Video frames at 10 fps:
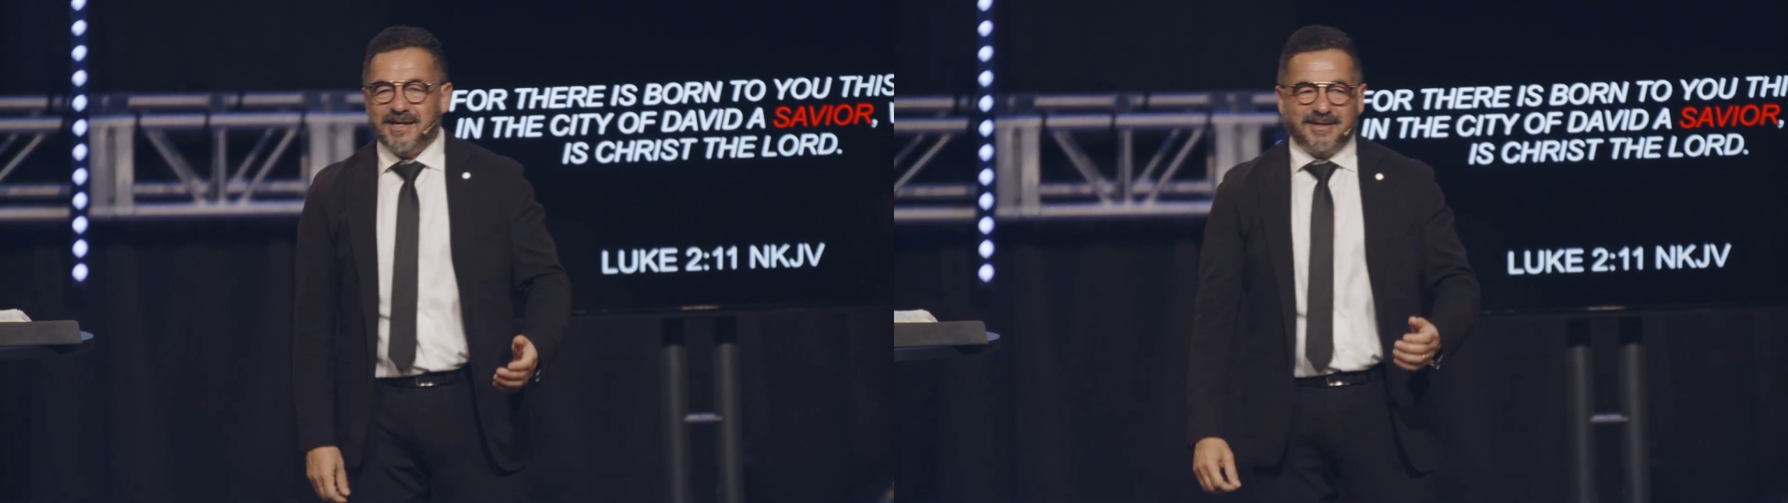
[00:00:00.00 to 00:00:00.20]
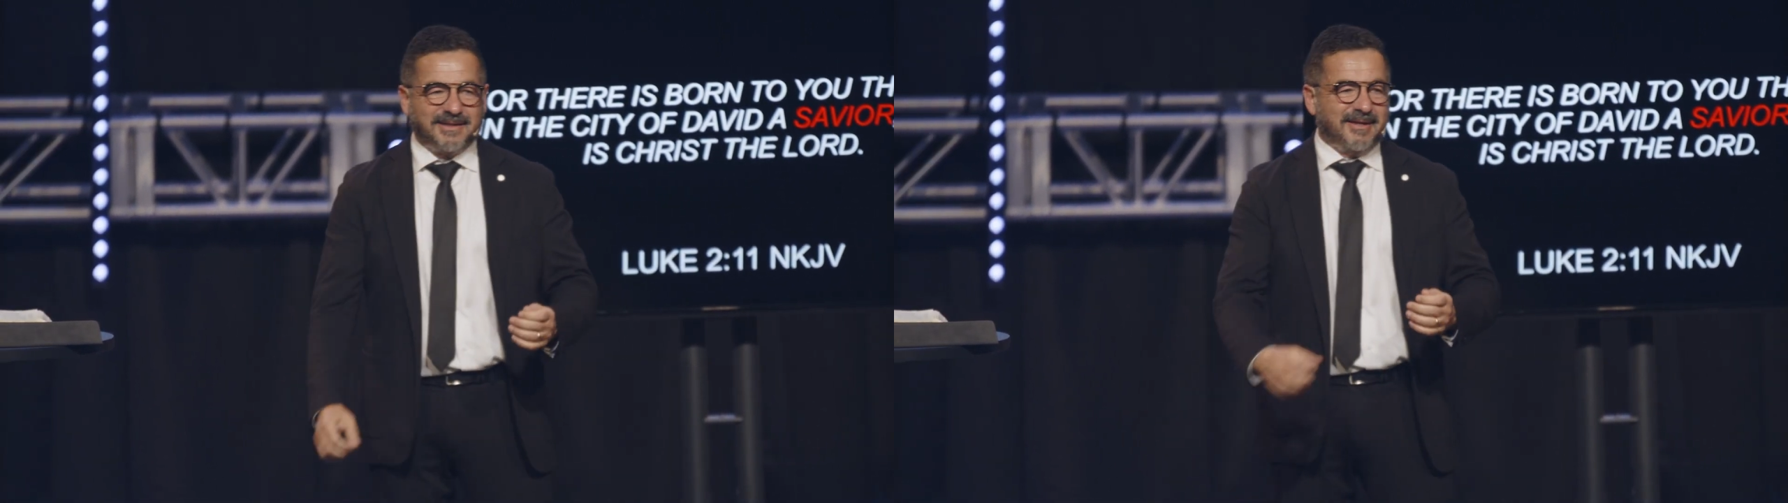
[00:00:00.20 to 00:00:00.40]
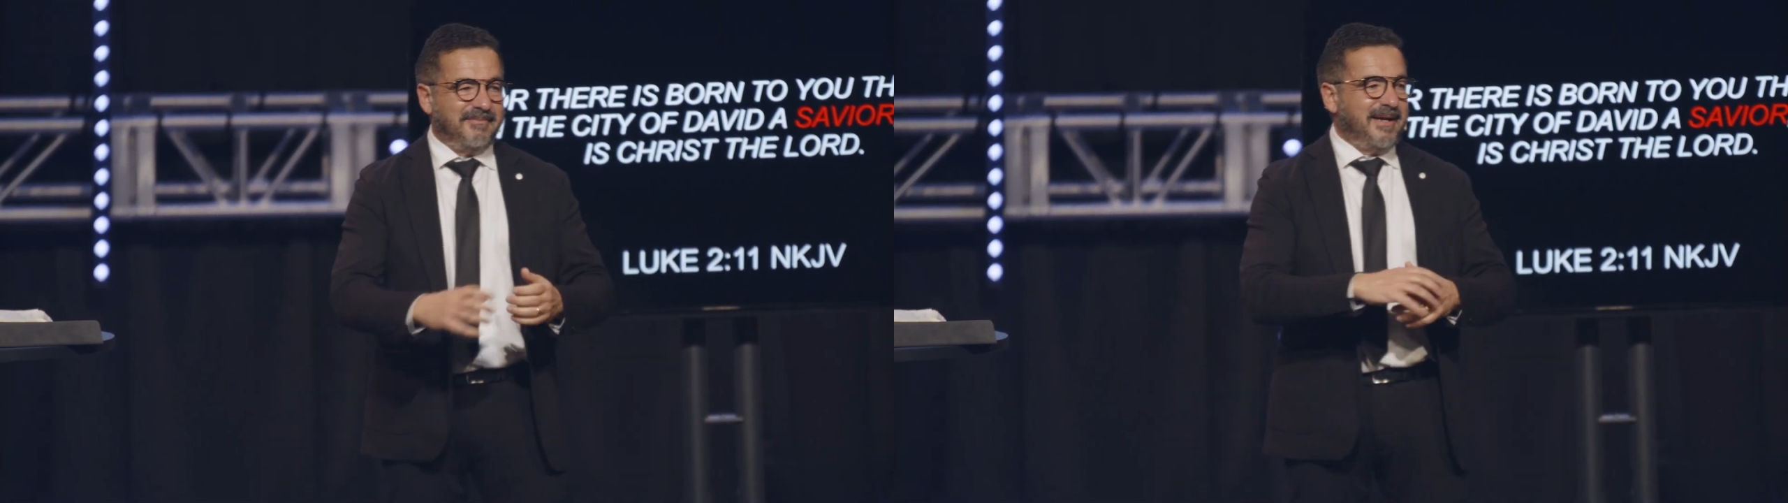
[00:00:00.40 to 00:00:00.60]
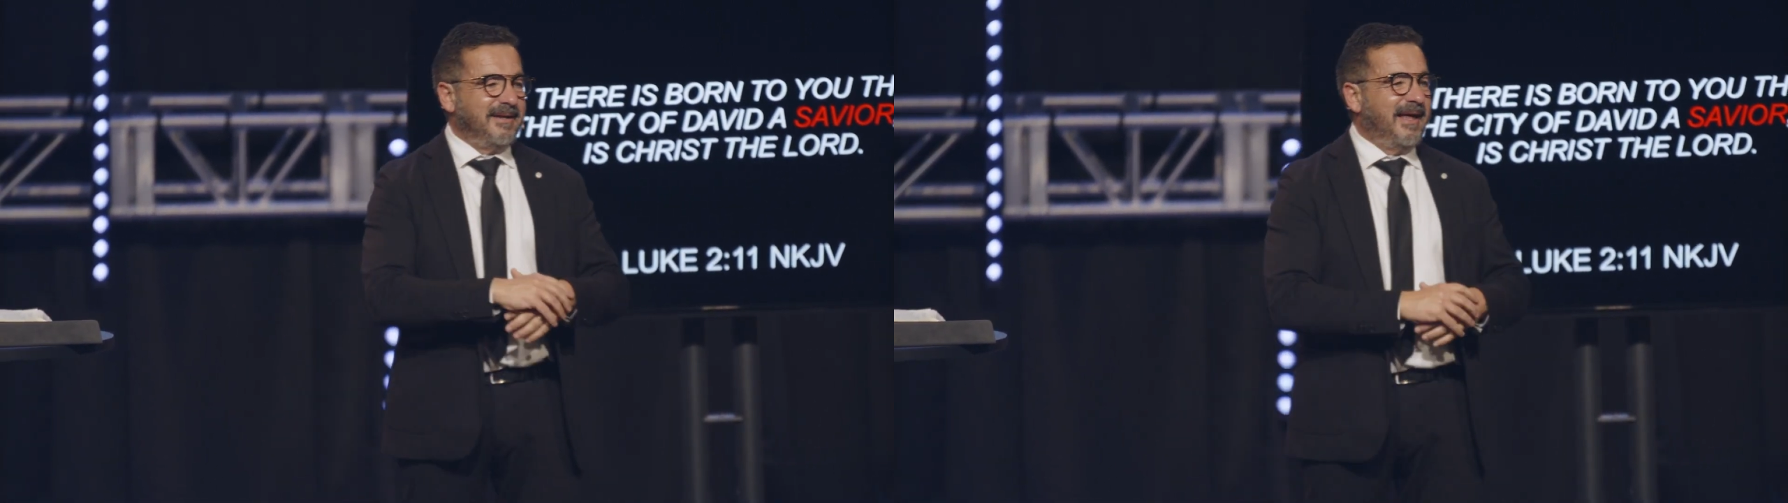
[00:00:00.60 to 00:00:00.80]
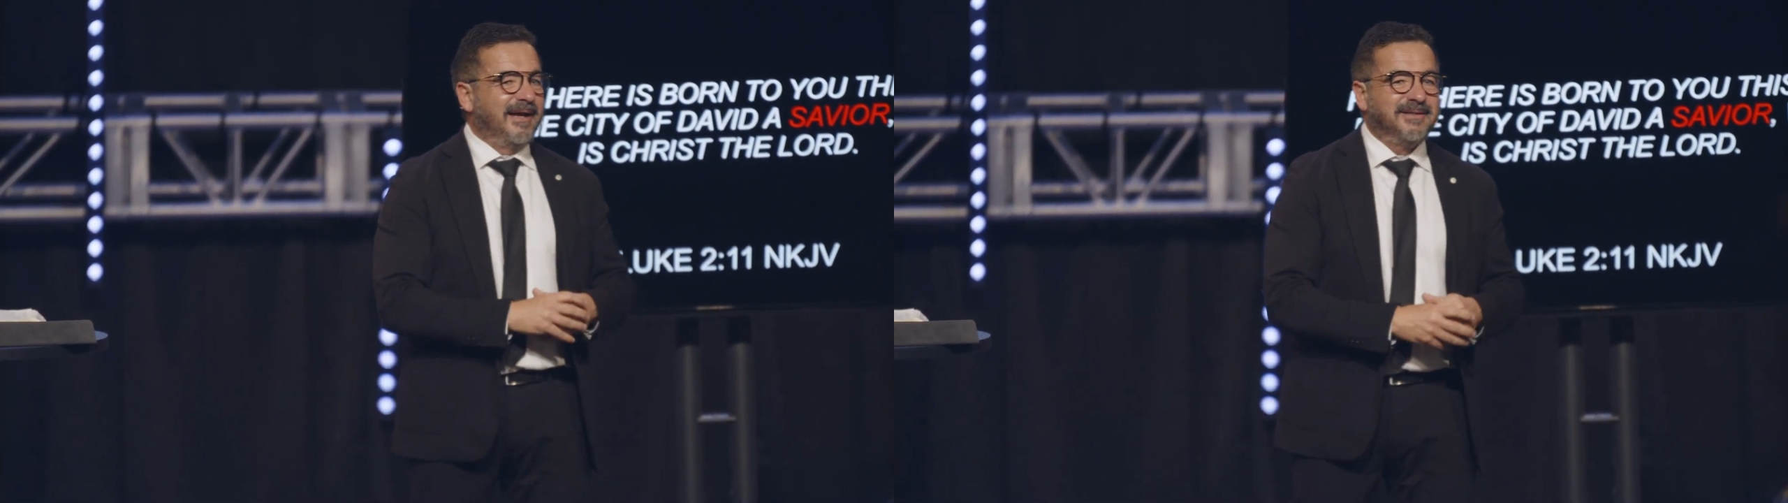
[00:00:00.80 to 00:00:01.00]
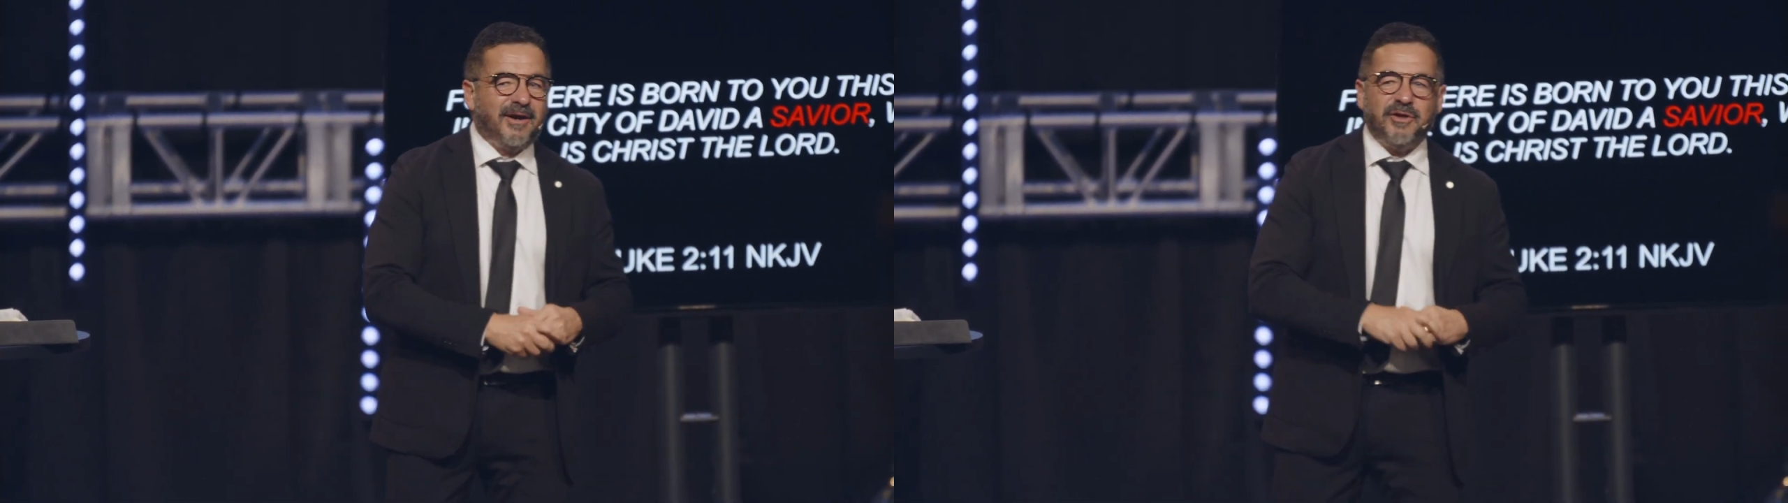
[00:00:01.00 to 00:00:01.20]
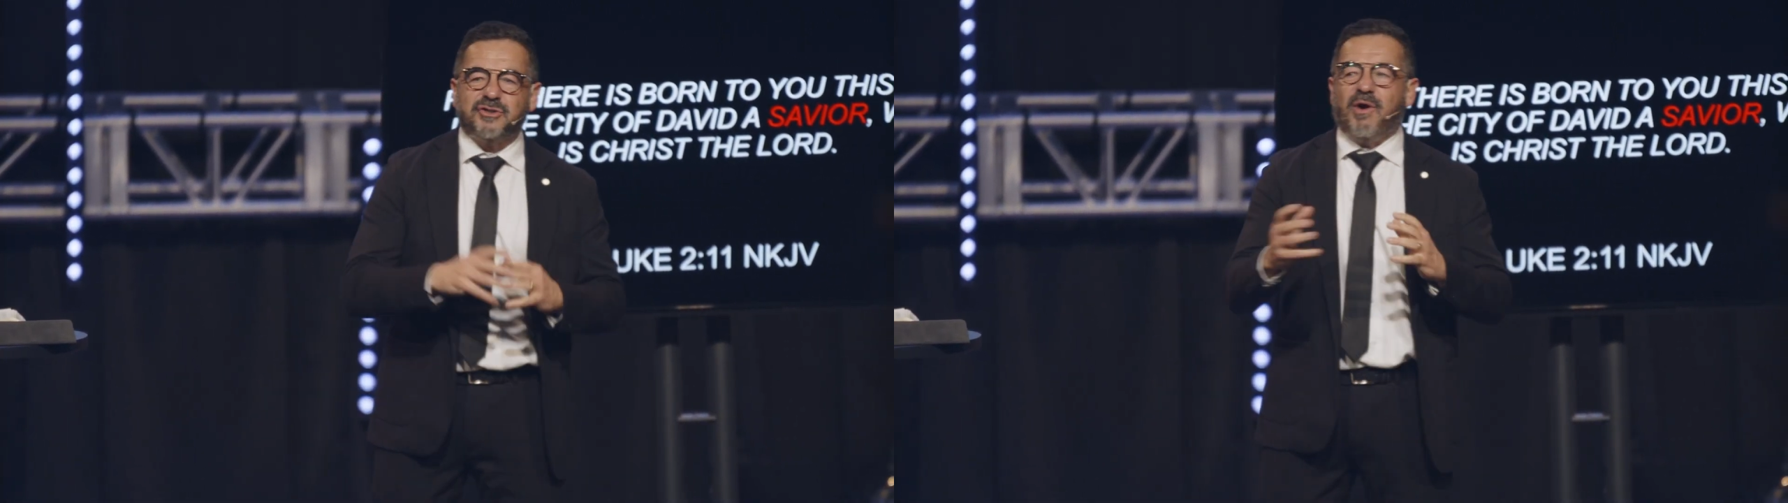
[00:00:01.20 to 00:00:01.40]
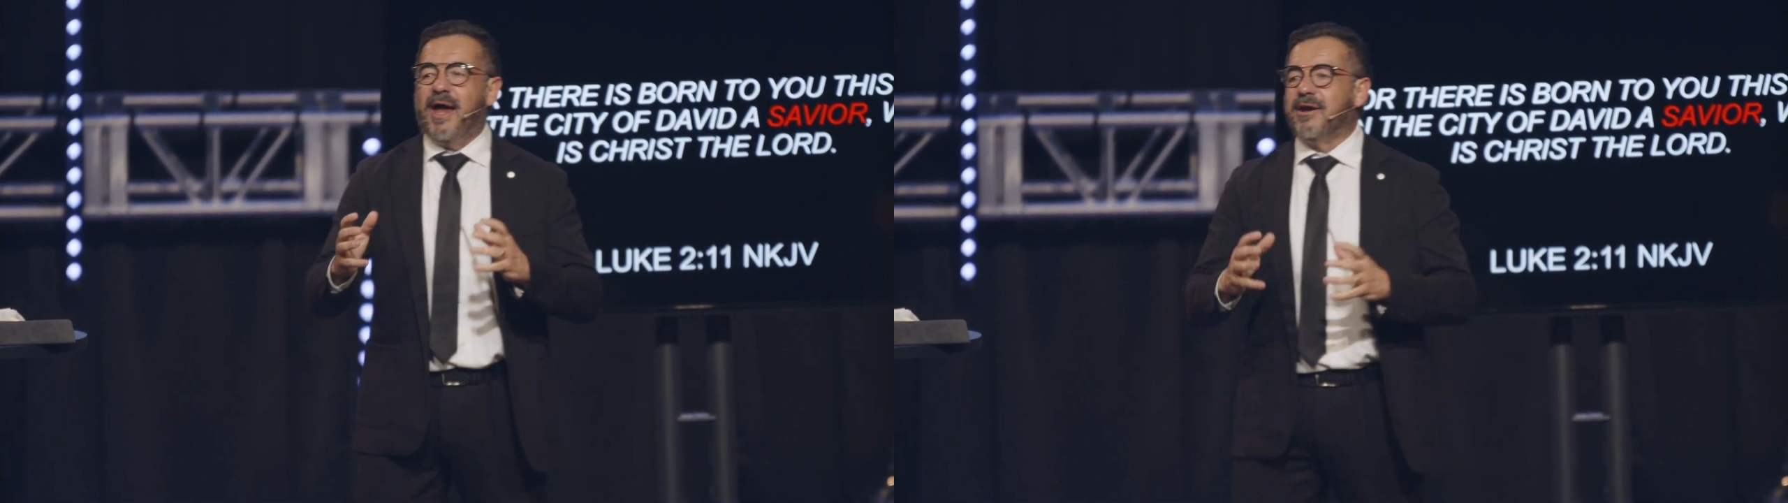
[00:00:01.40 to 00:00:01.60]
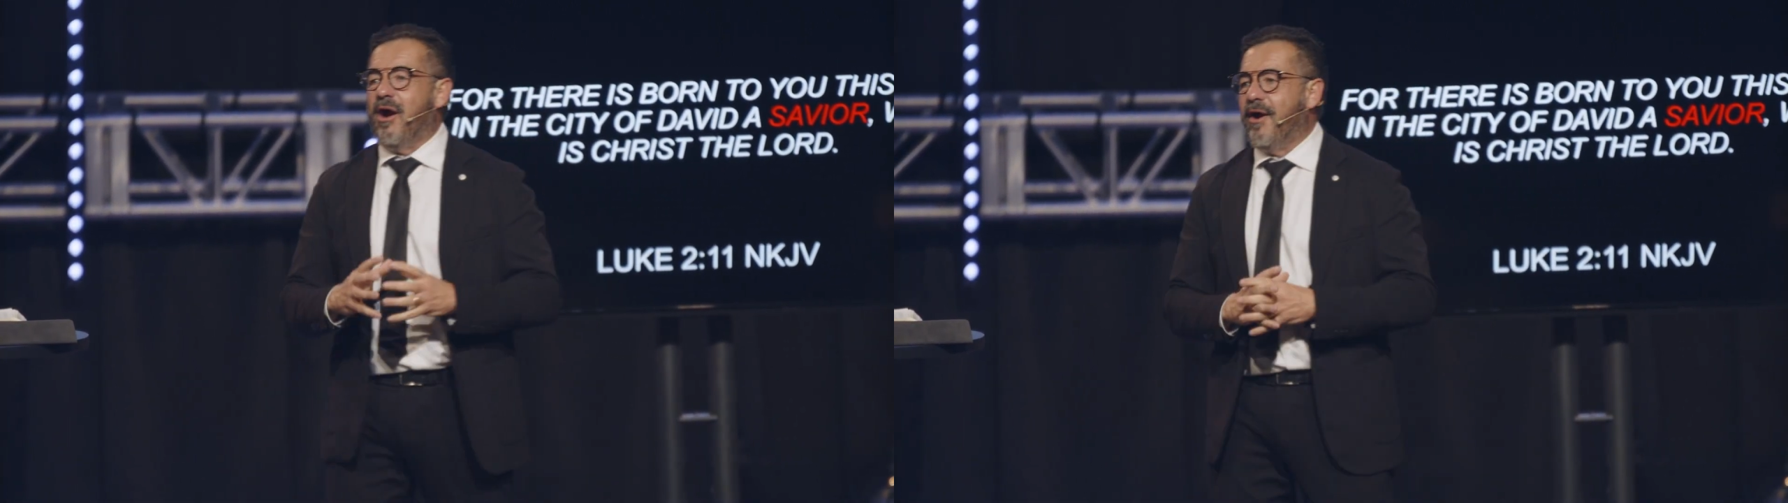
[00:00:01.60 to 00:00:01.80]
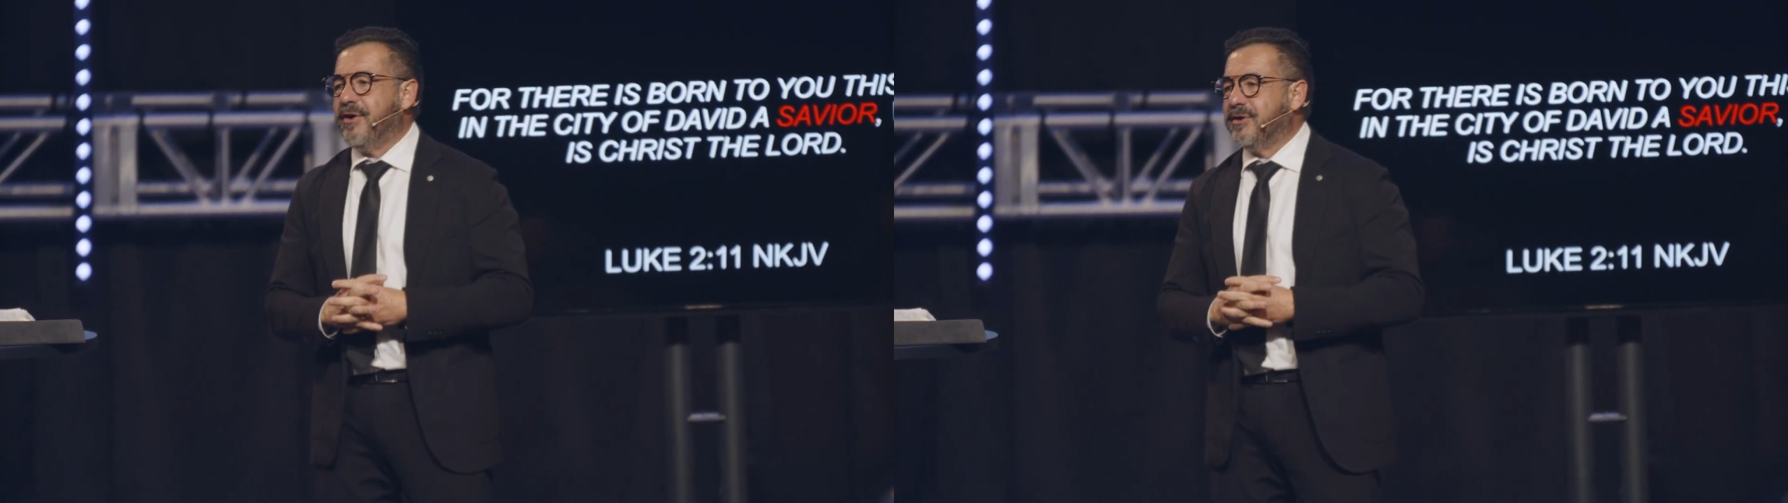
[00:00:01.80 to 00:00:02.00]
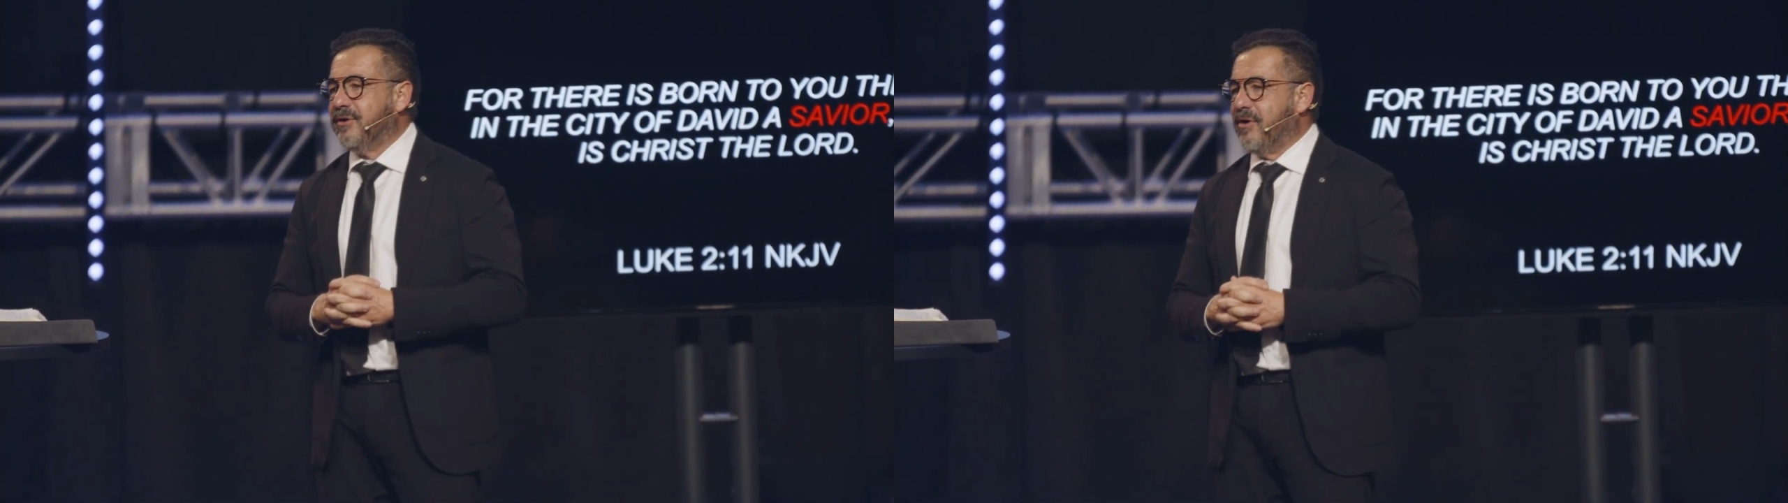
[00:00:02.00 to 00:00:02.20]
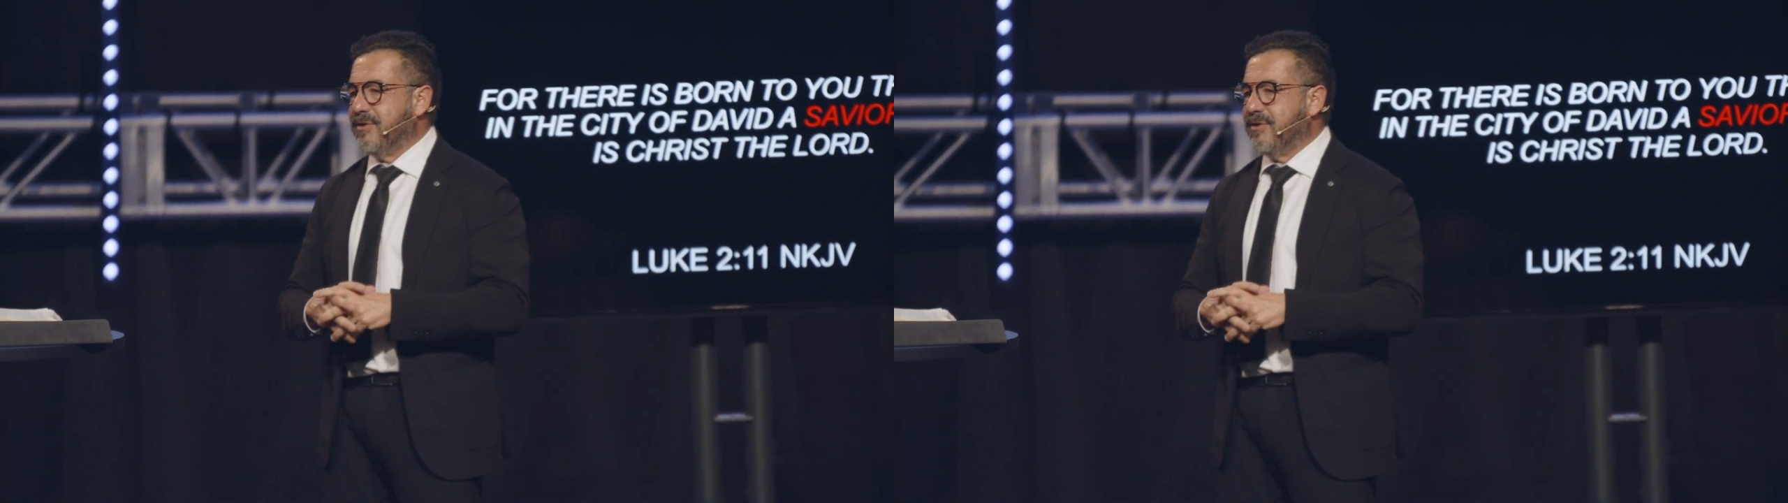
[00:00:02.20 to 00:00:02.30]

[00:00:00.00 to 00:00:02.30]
Does it mean that they're trying harder,